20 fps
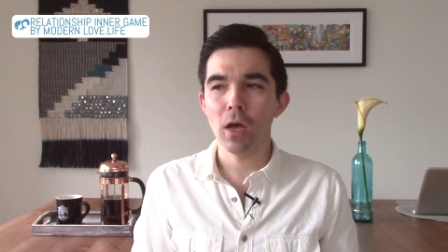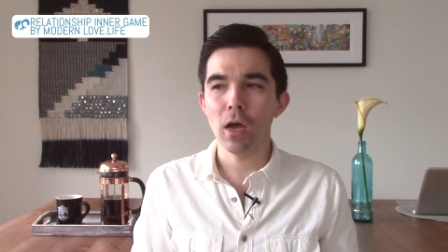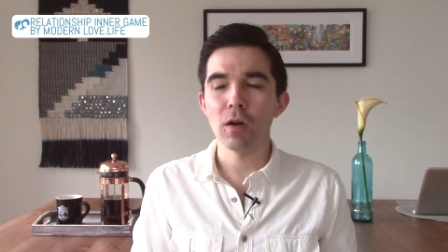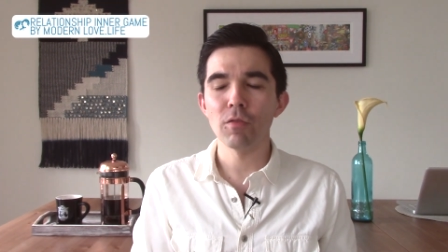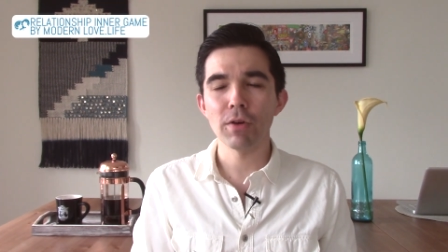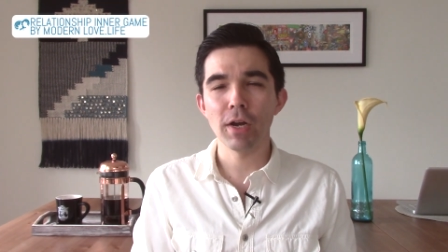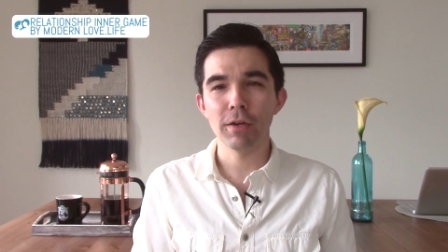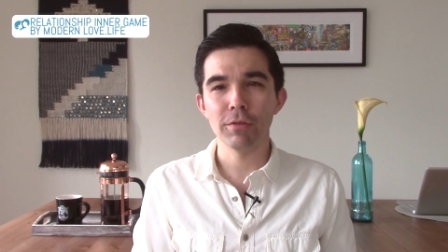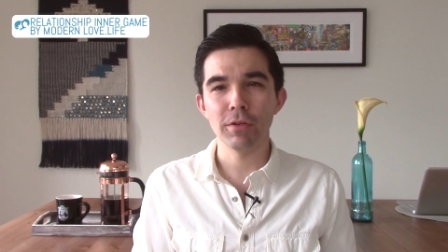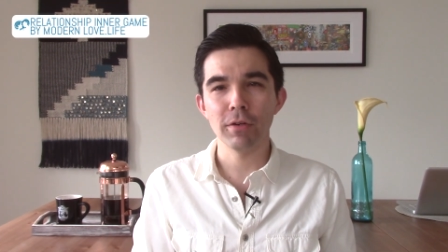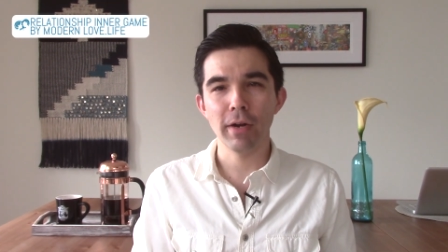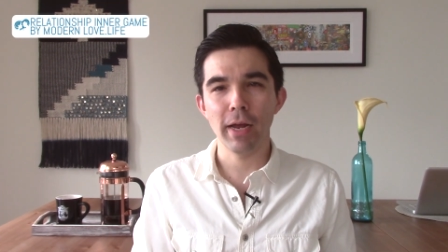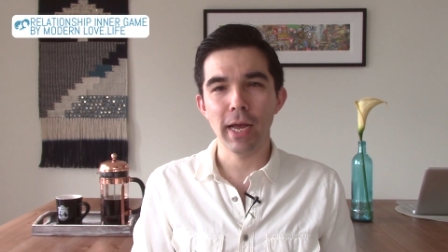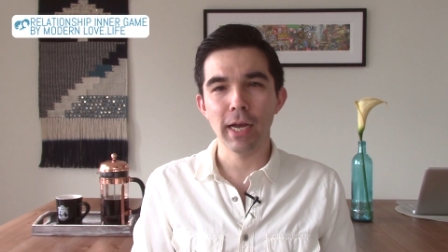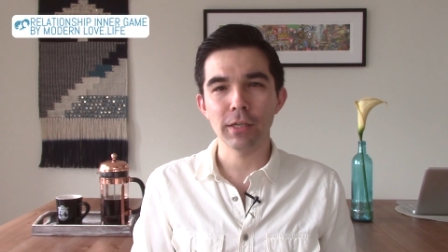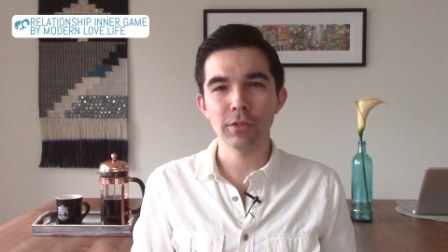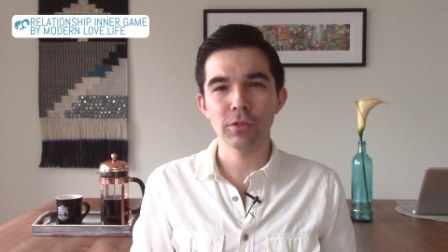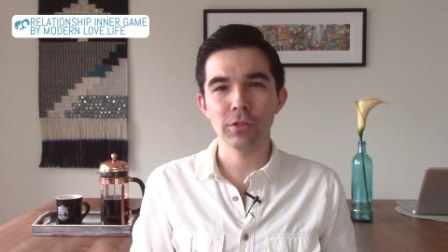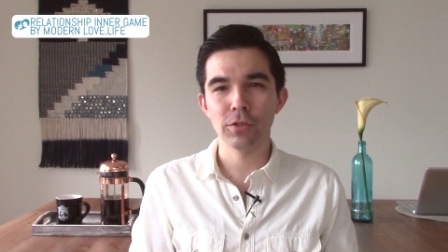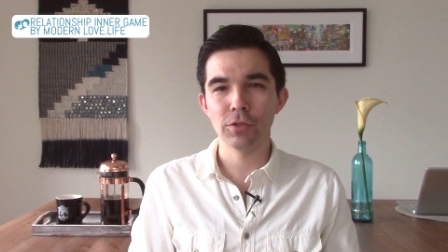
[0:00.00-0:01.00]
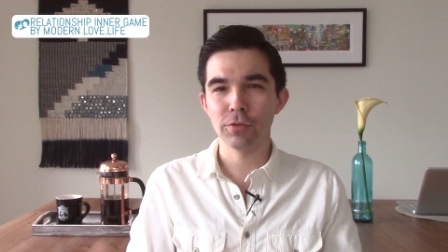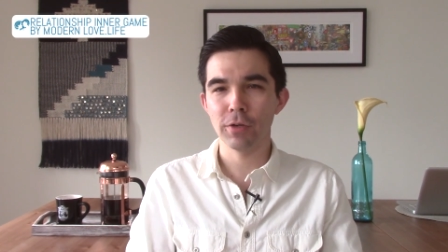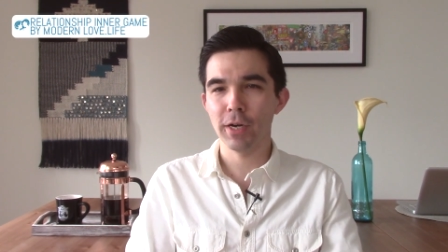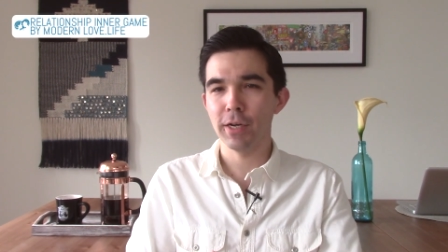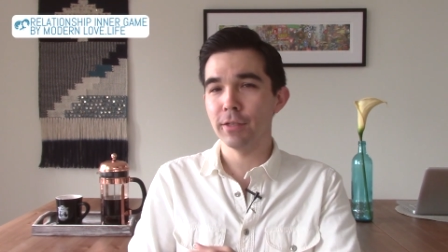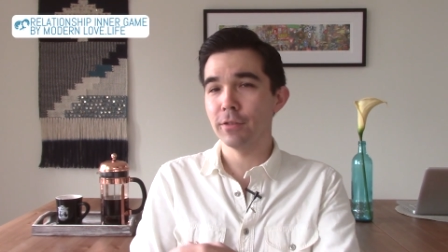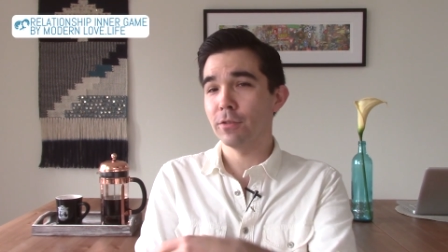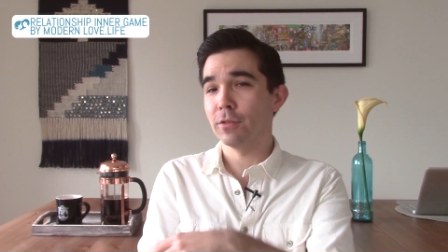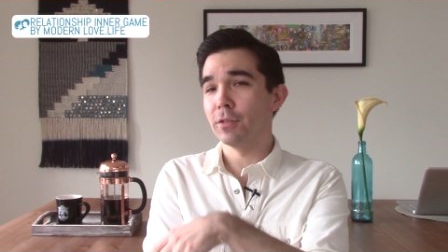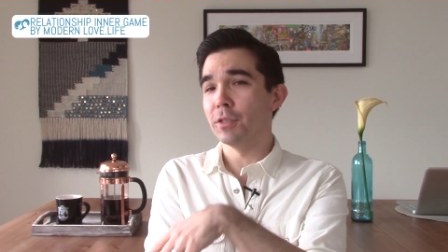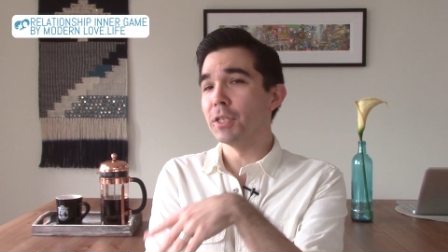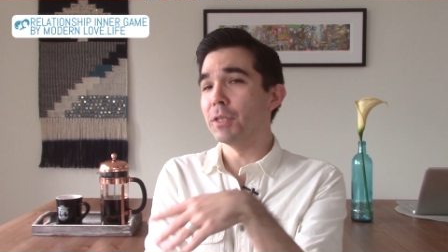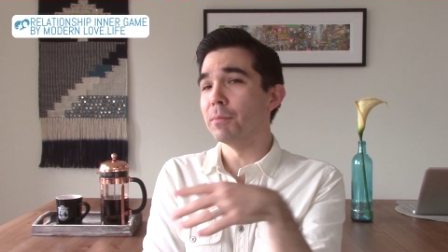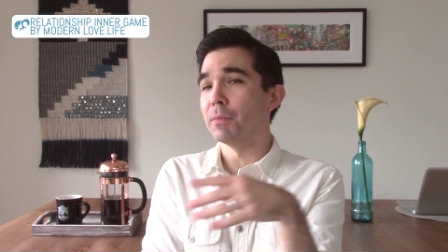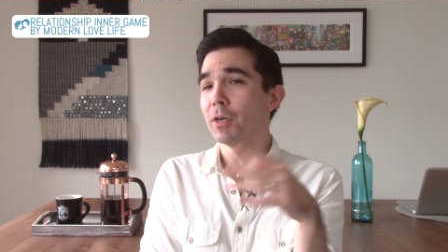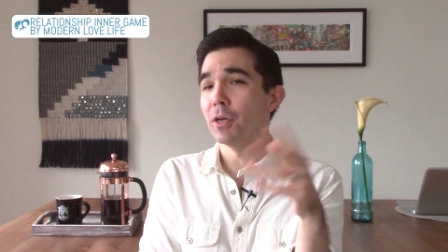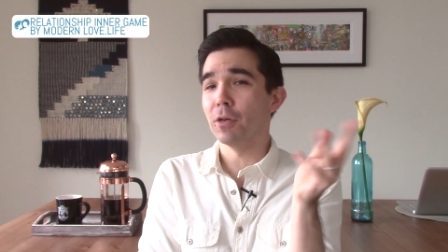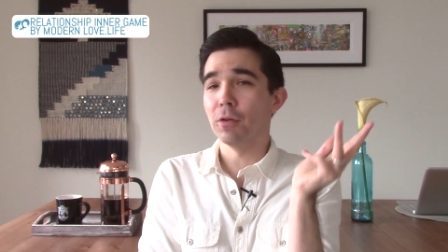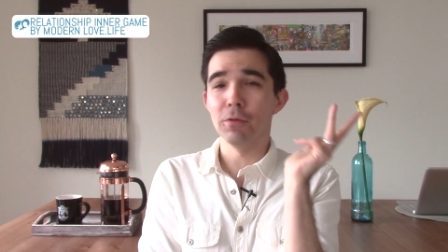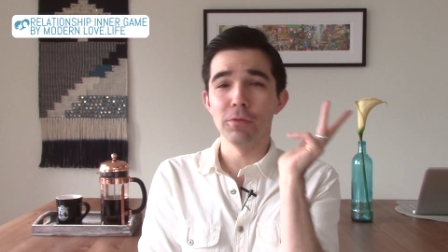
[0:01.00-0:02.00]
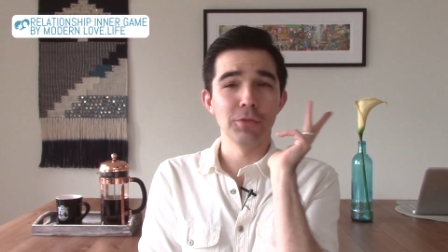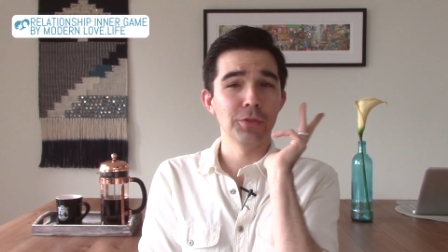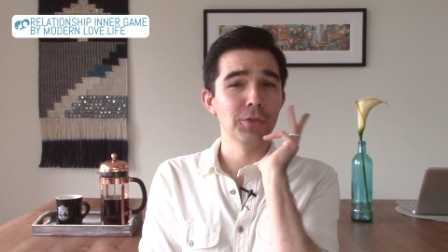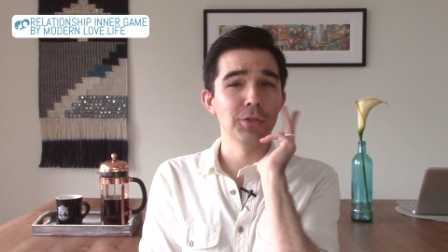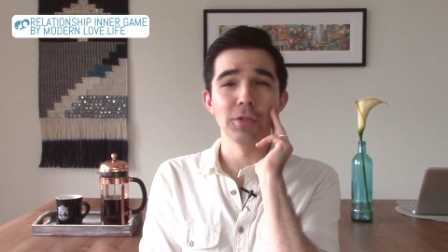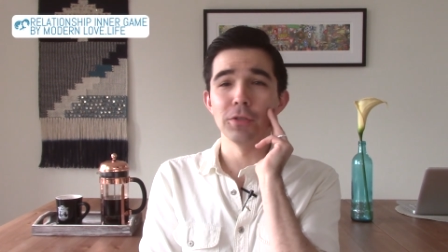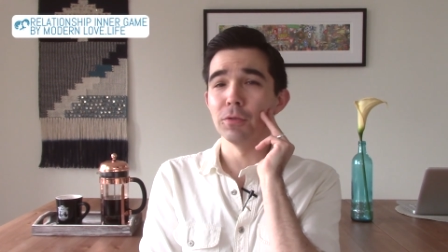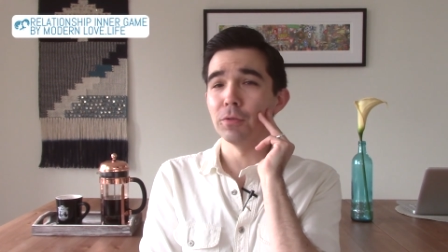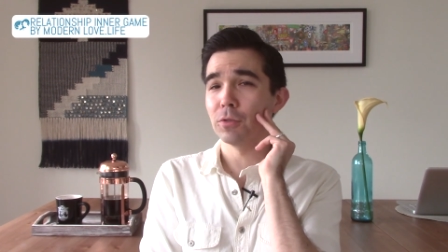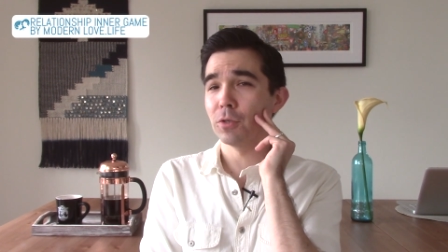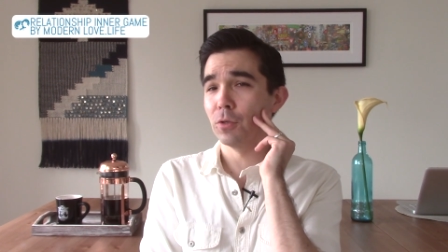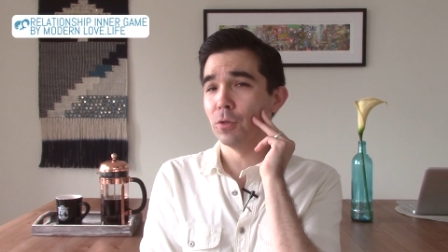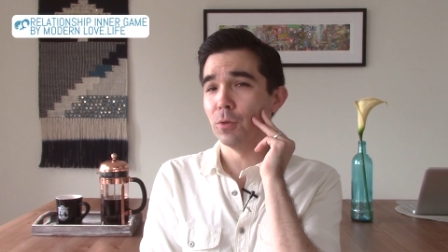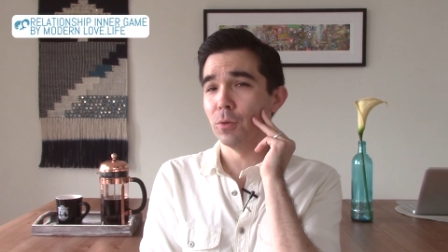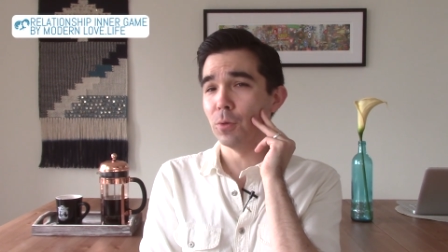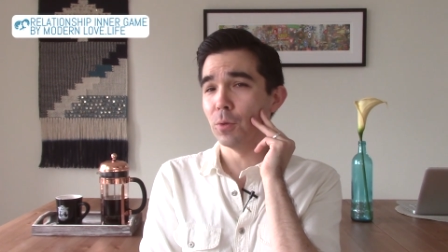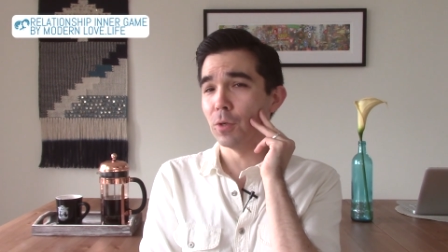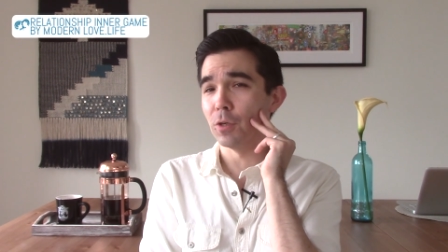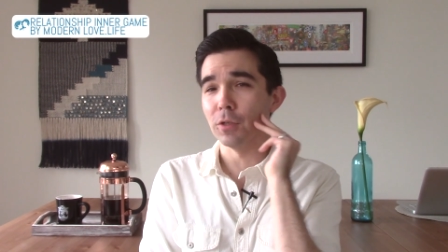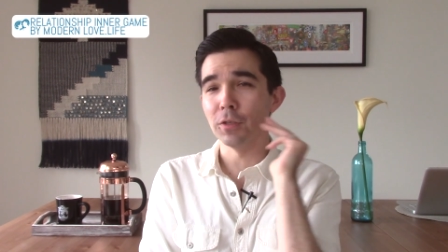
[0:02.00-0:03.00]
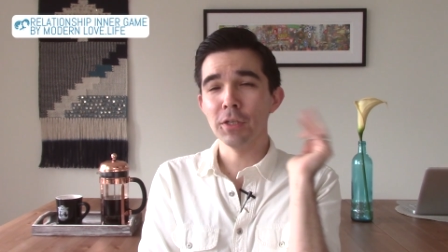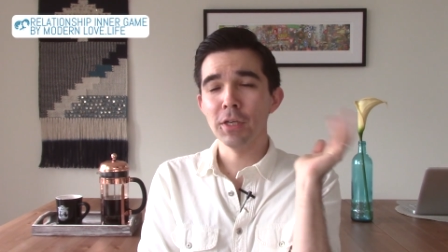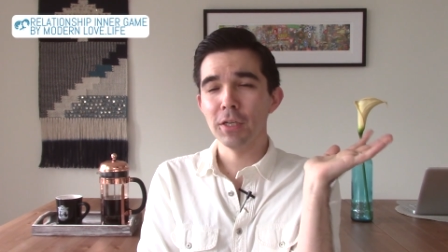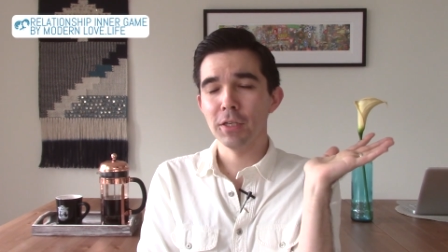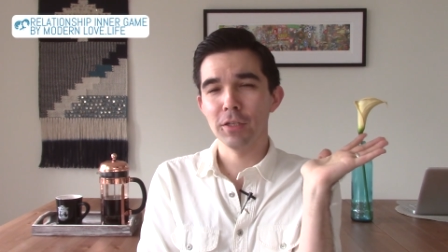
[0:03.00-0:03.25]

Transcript: around their ex to try and seem, oh, so cool.